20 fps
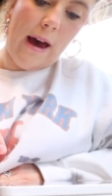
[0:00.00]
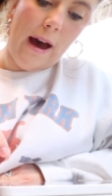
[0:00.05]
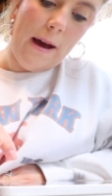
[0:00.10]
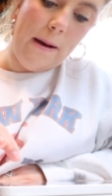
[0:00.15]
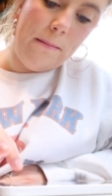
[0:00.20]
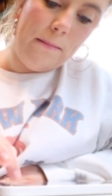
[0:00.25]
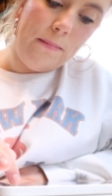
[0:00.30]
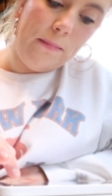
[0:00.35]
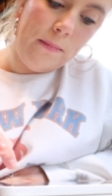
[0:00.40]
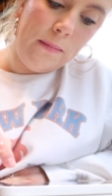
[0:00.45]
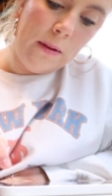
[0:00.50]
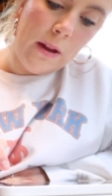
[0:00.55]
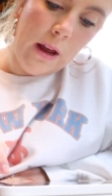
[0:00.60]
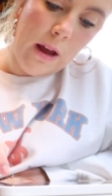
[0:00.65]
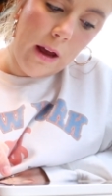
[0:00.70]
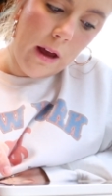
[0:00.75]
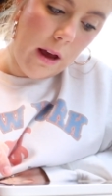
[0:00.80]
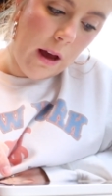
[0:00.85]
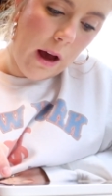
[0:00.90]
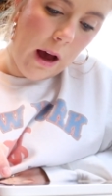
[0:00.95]
that.
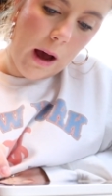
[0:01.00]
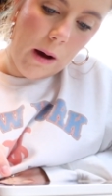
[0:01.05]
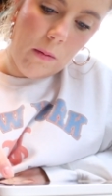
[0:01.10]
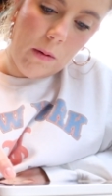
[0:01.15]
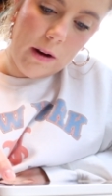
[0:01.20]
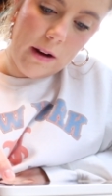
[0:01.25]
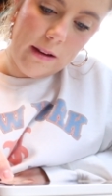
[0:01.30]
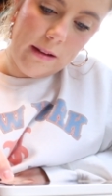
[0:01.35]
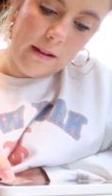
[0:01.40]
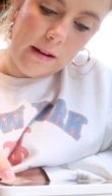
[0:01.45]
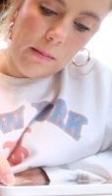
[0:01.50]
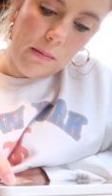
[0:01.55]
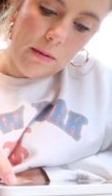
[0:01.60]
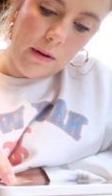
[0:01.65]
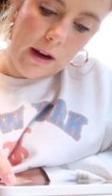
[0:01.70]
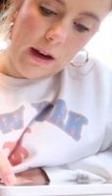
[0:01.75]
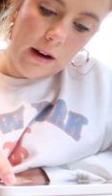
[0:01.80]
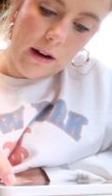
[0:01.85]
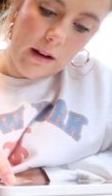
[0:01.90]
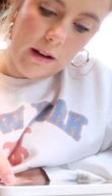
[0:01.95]
I want to
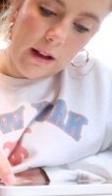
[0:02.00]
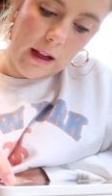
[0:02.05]
separate